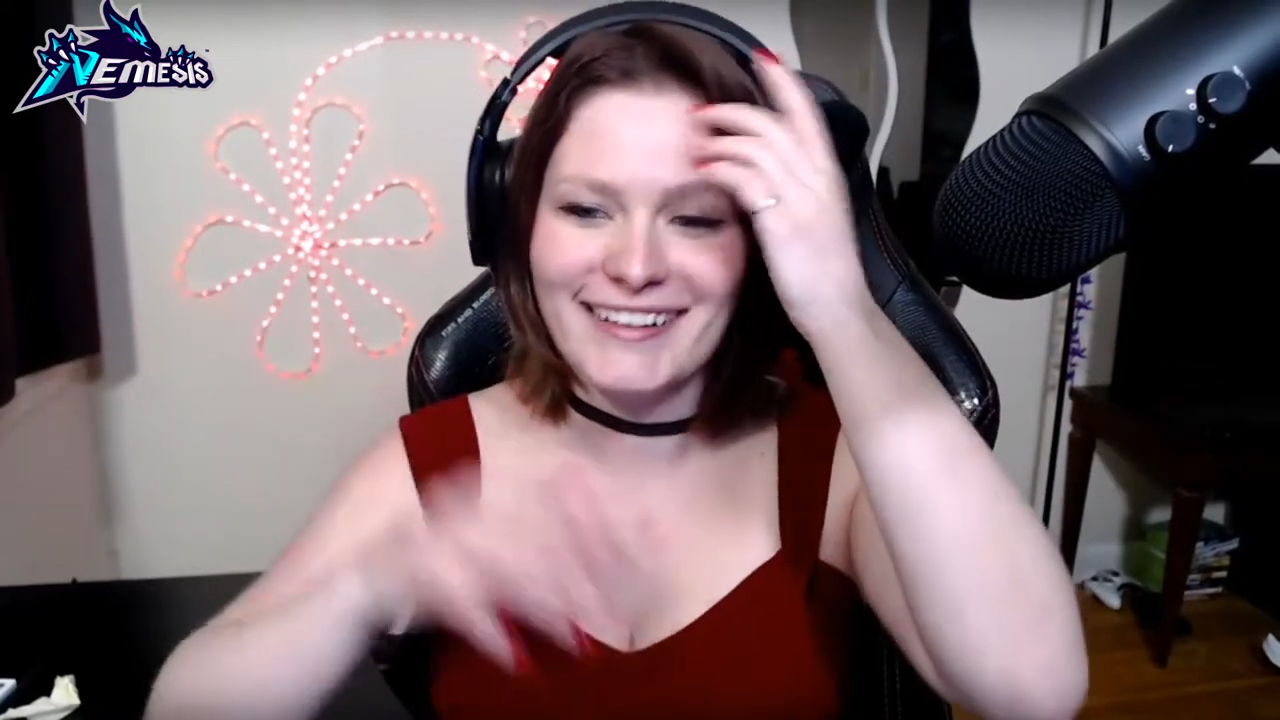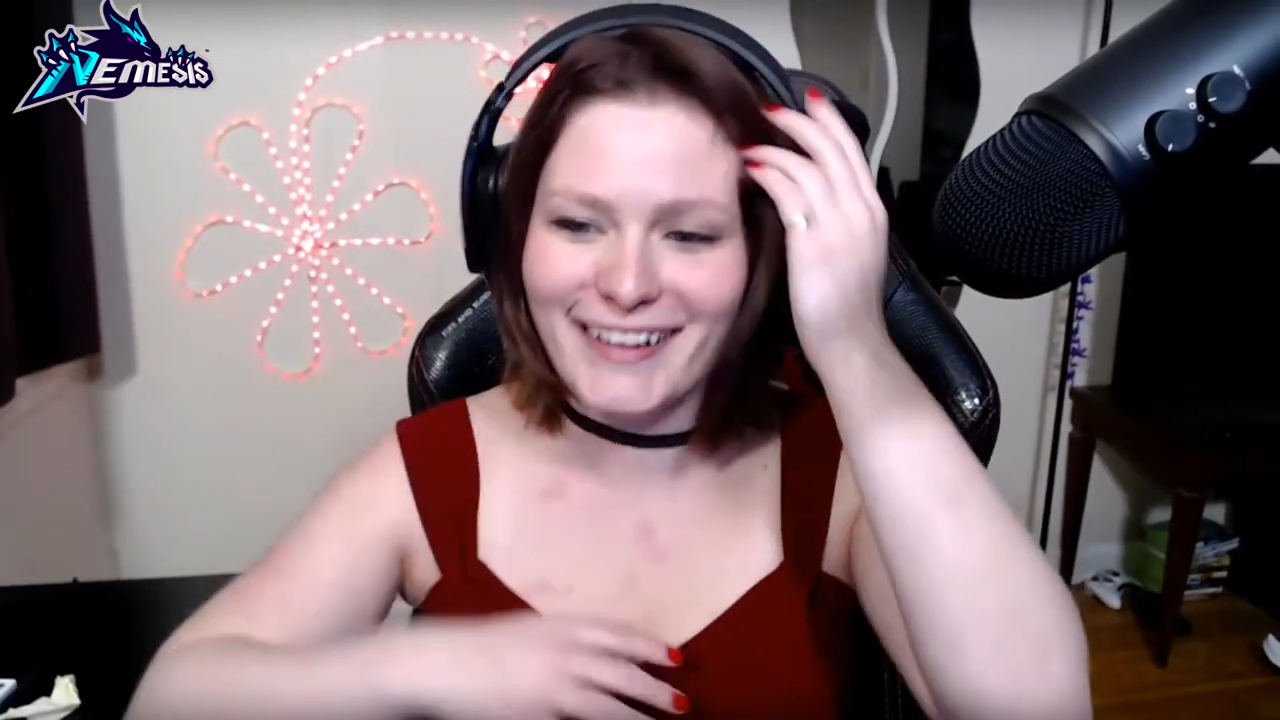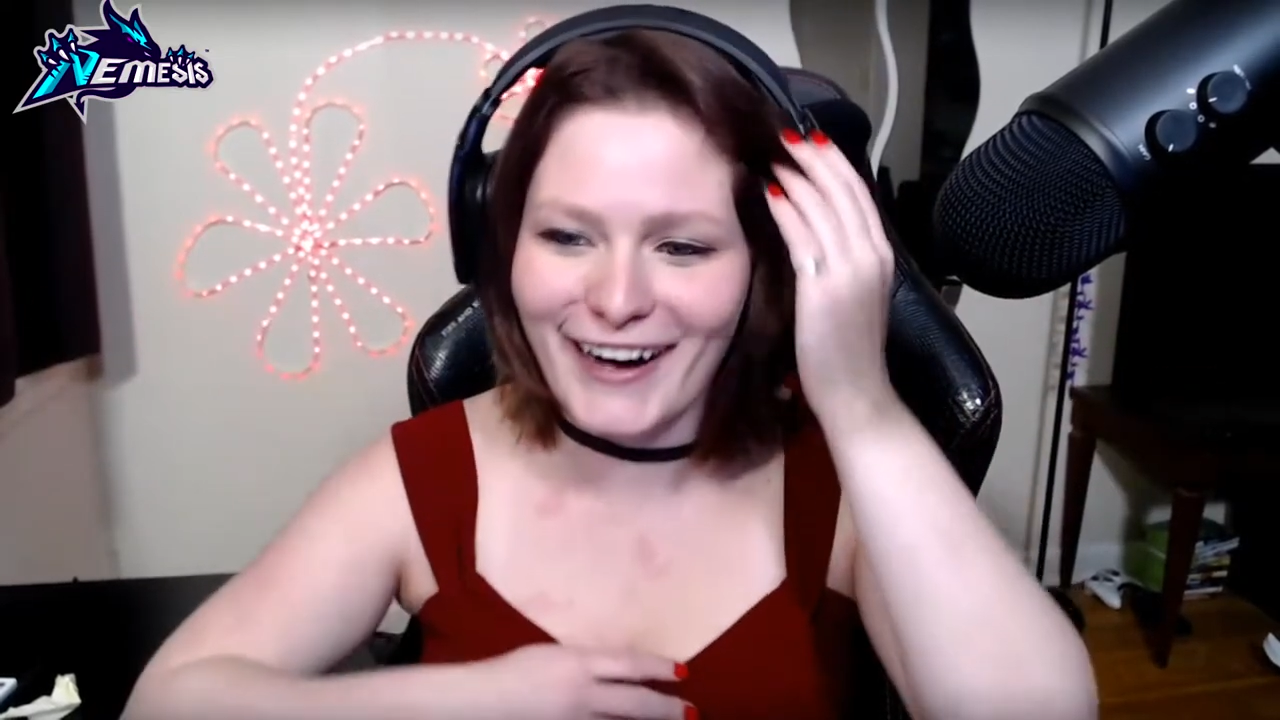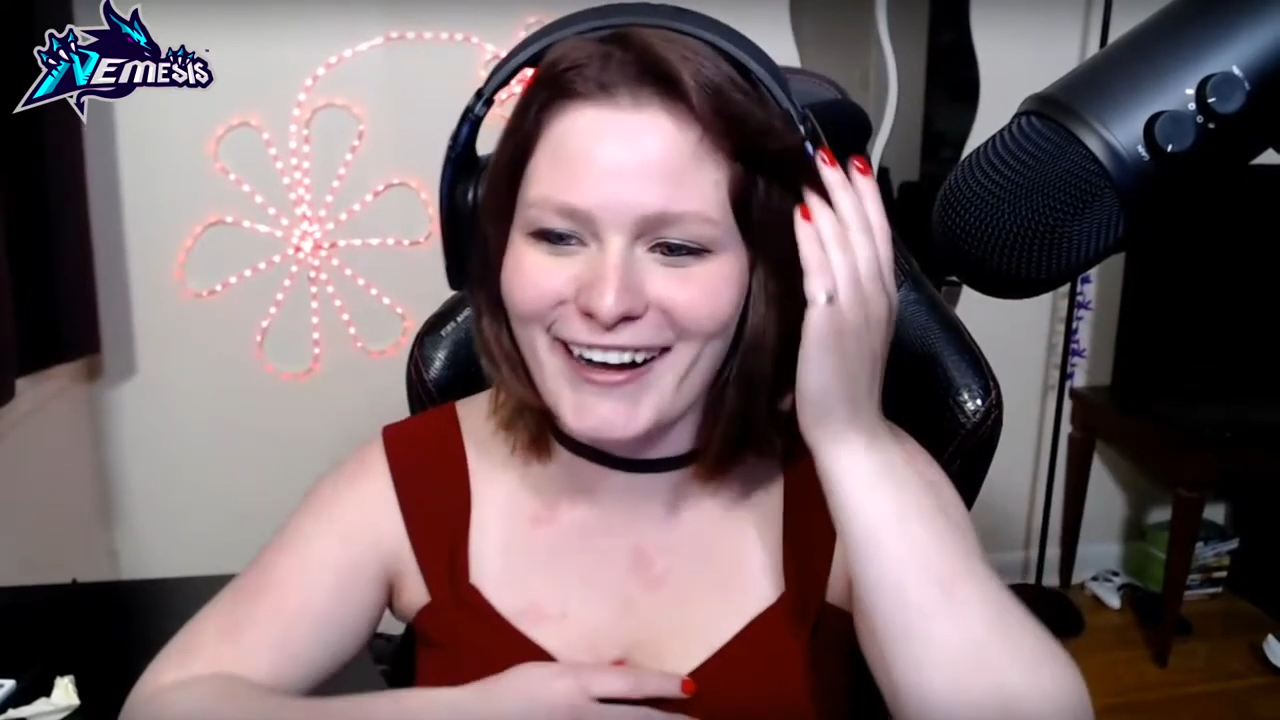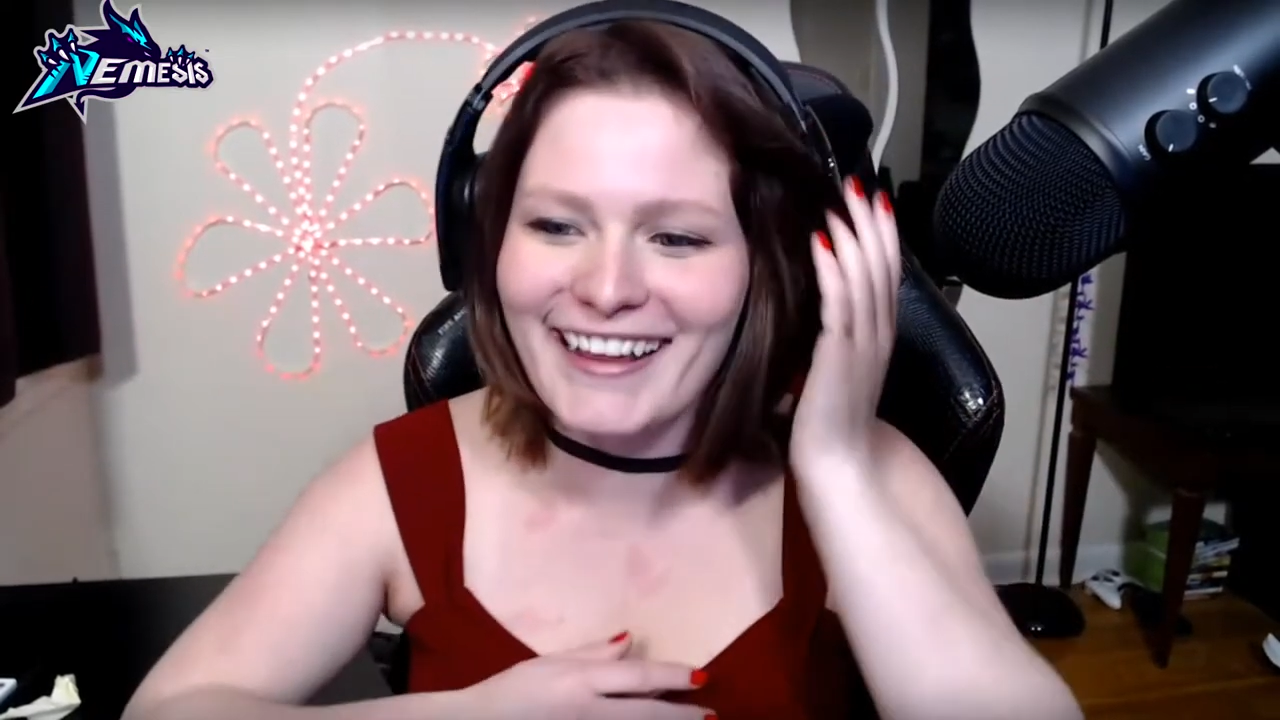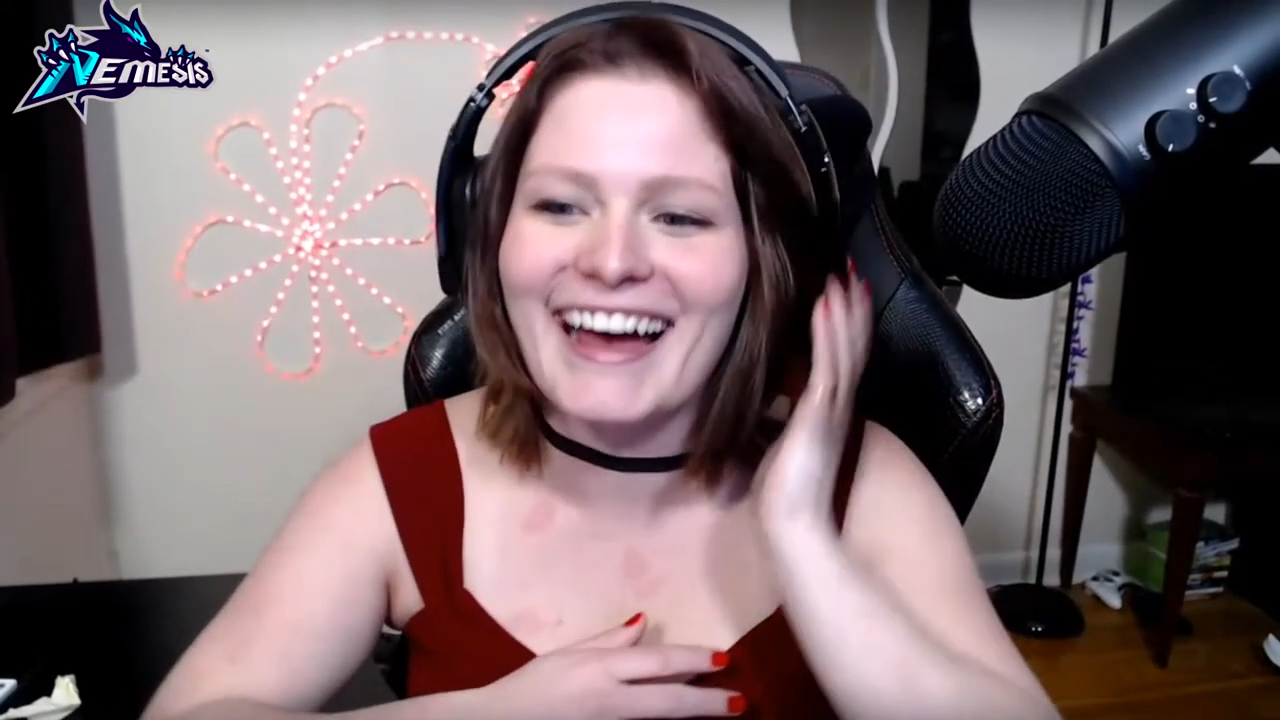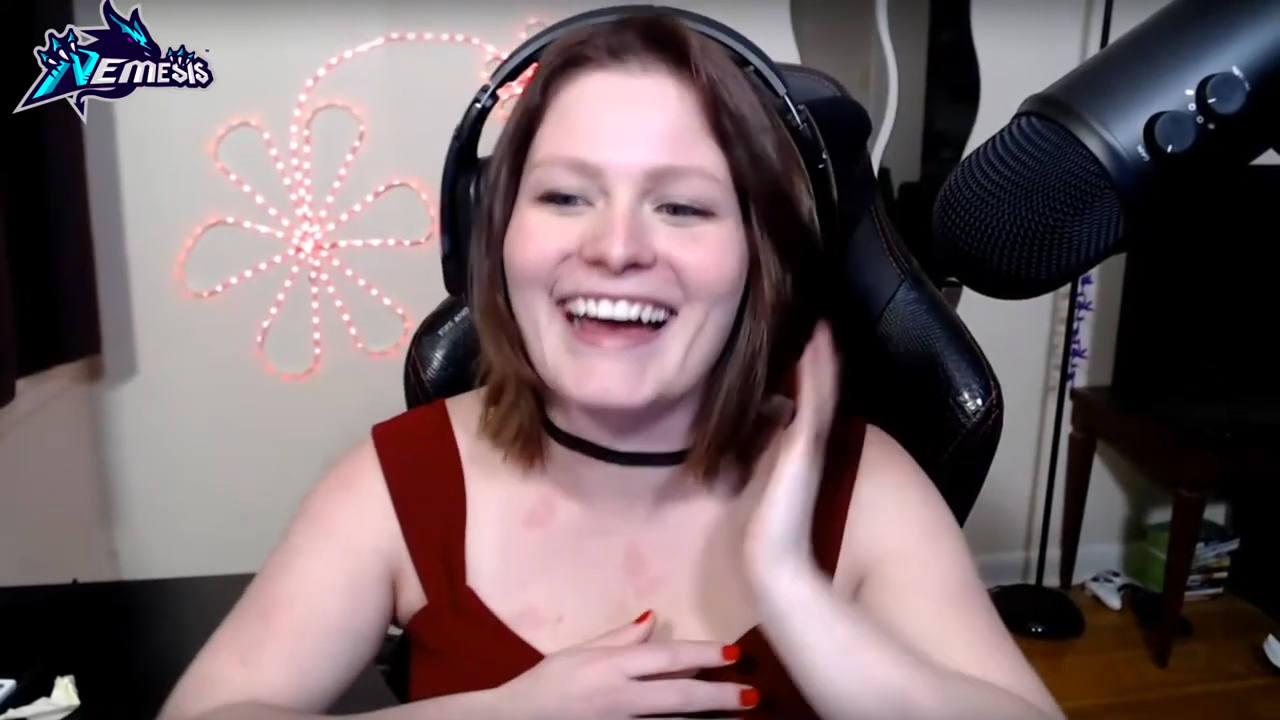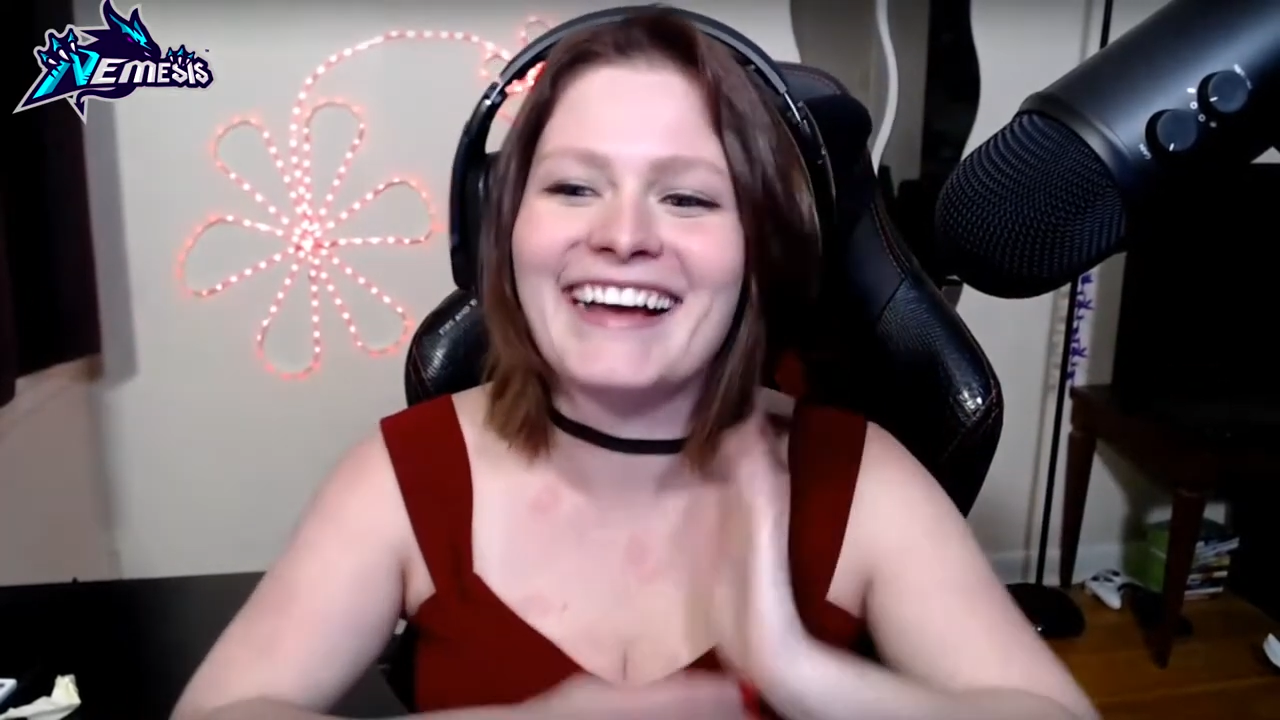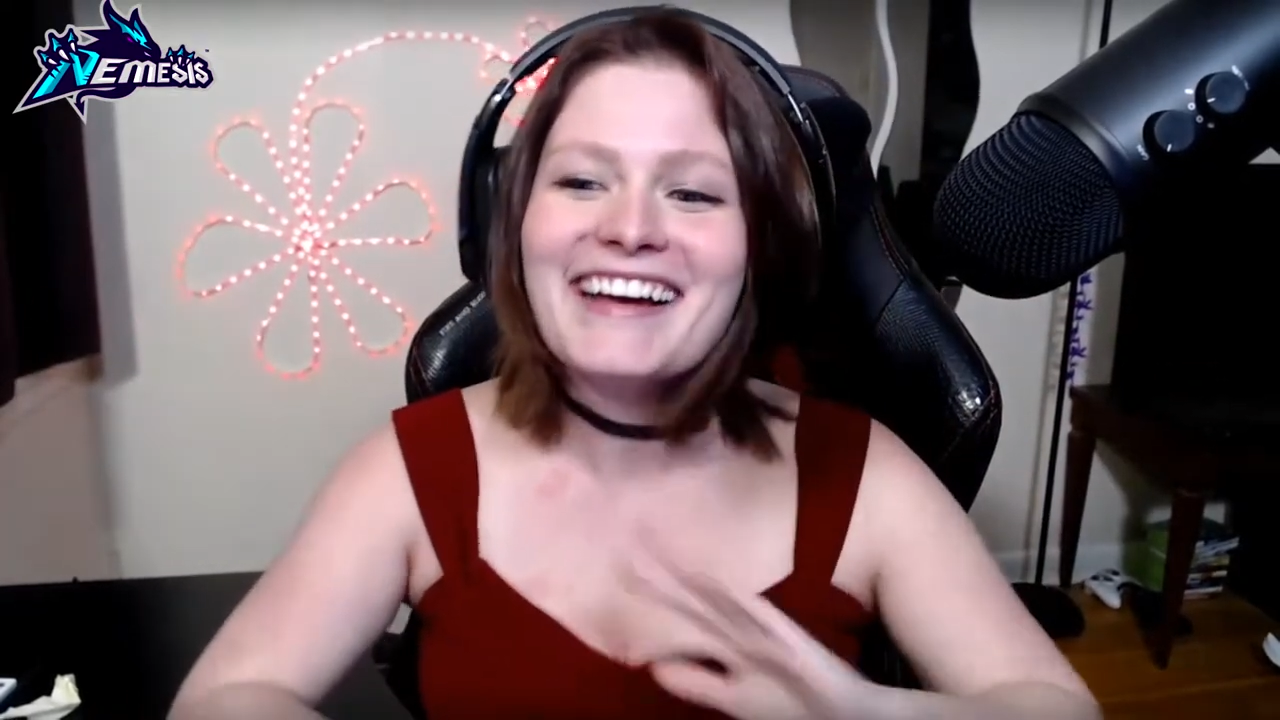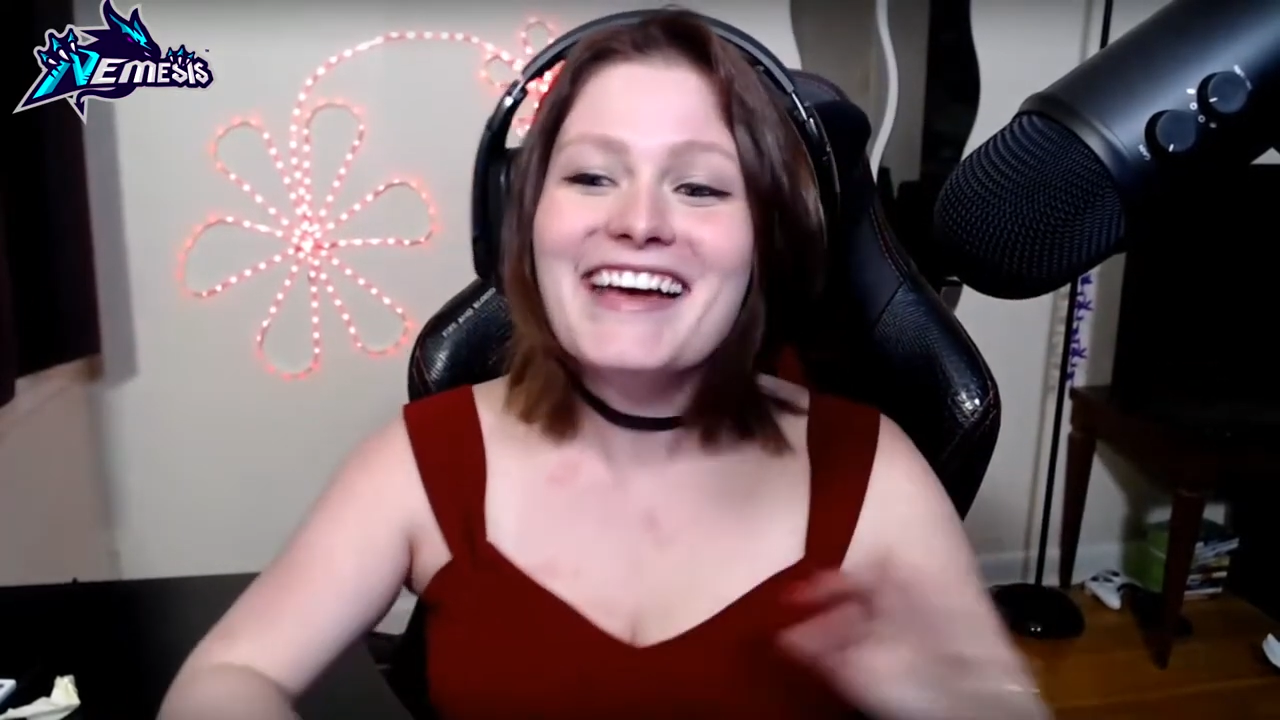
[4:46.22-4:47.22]
You know,
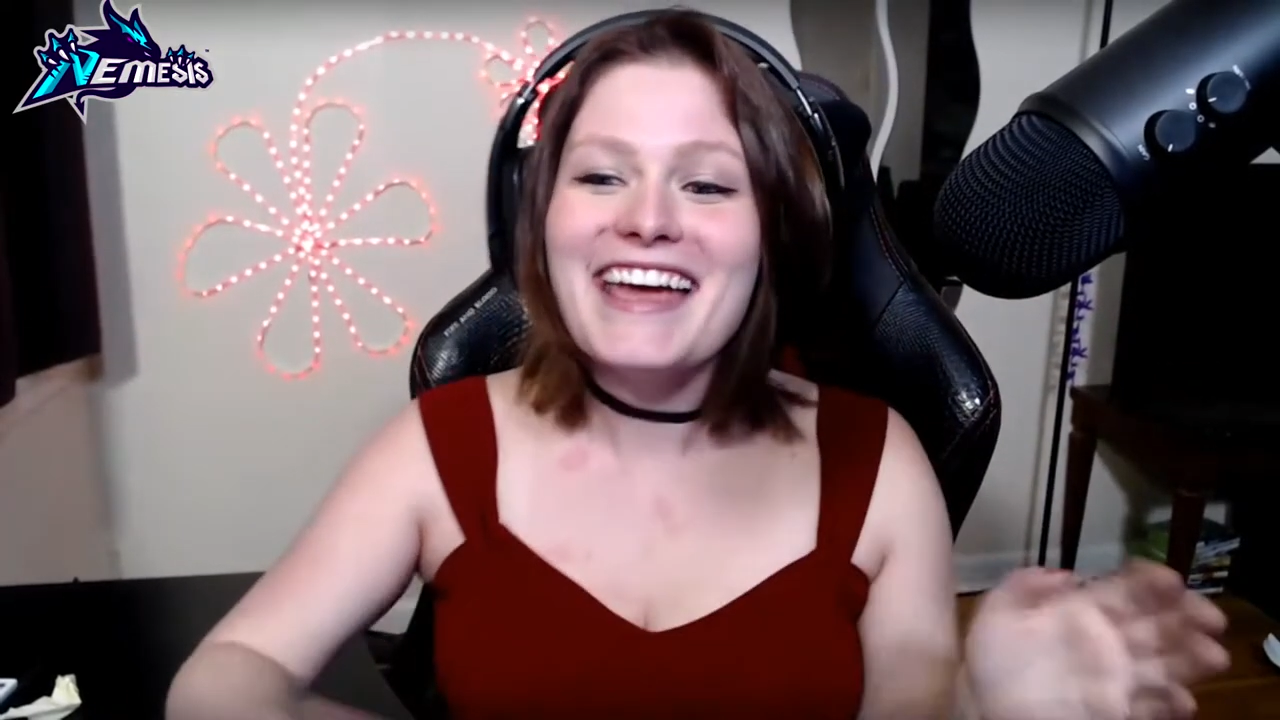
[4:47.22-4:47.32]
like